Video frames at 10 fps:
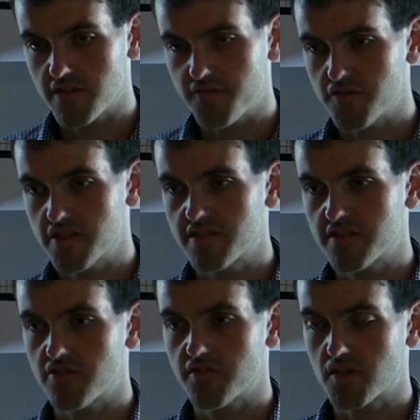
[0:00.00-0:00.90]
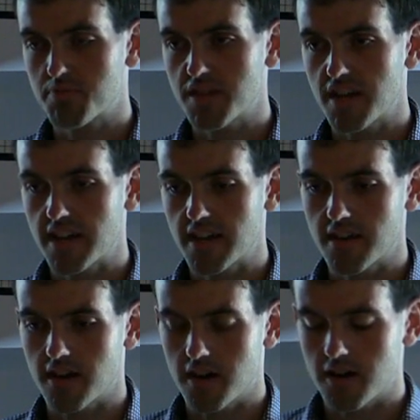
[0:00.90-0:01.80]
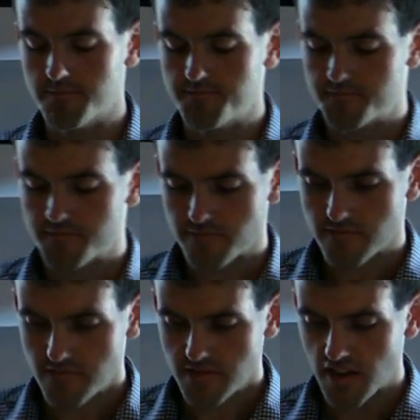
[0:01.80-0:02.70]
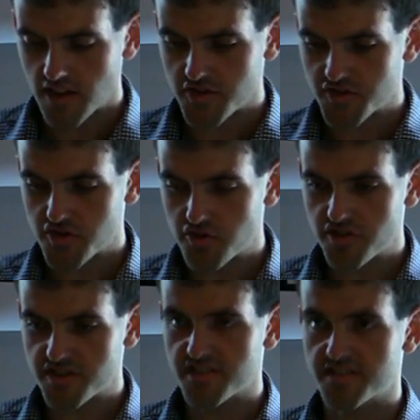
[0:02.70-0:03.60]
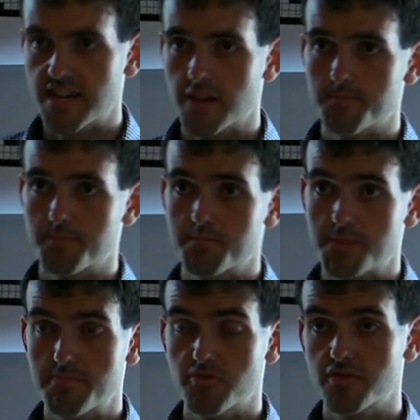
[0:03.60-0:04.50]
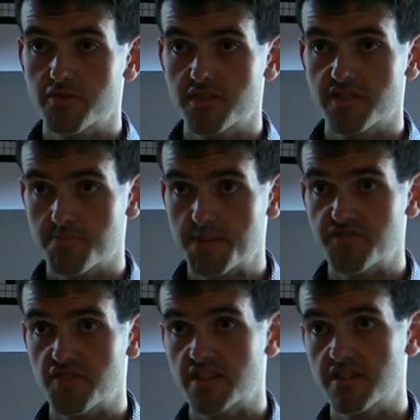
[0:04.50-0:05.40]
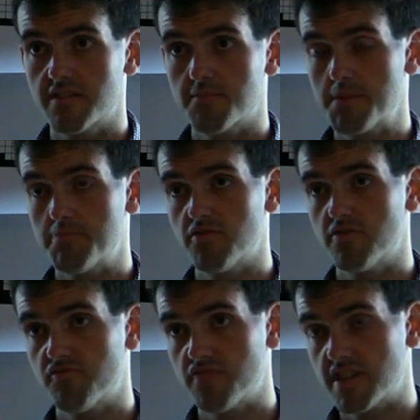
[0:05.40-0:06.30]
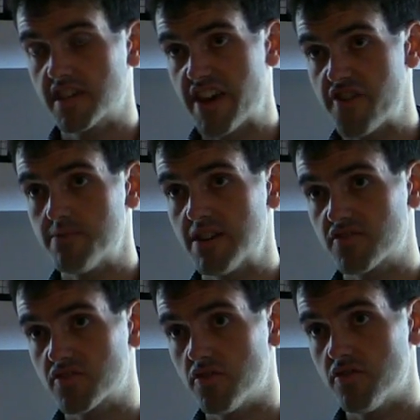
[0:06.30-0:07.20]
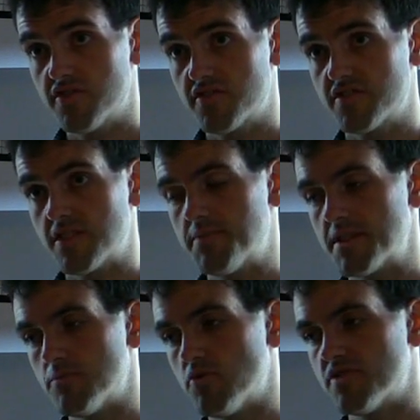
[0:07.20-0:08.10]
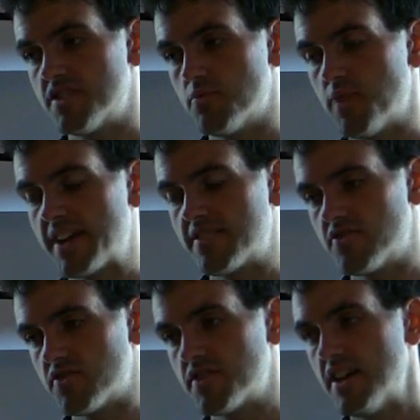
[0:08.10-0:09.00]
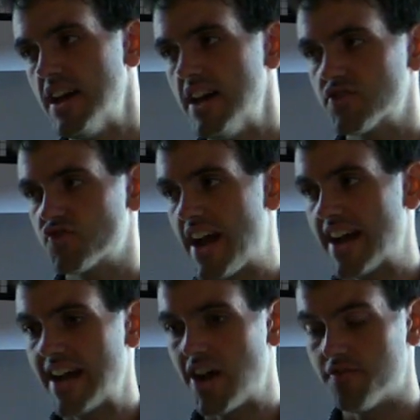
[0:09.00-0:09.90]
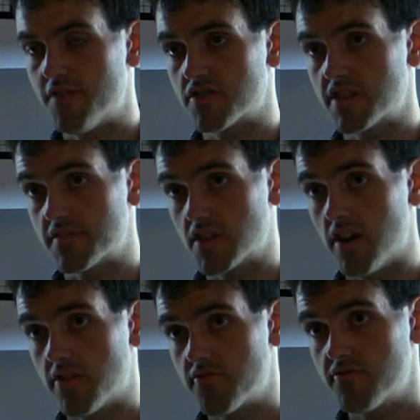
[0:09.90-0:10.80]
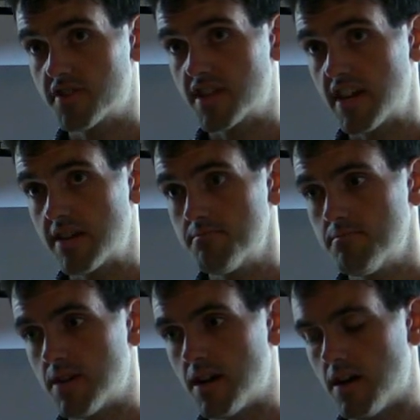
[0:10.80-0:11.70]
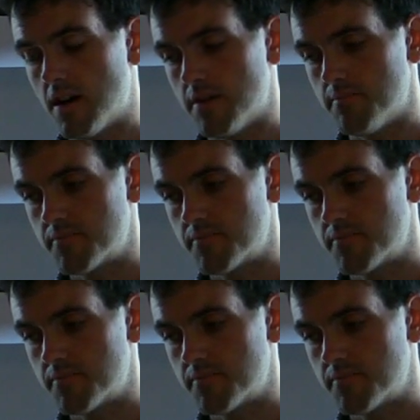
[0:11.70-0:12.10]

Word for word: for this sort of play, um, scoring doesn't help. People who are doing speedrunning, people who really care about scores, is something more than a way to just track how far they've gotten through the game. Um,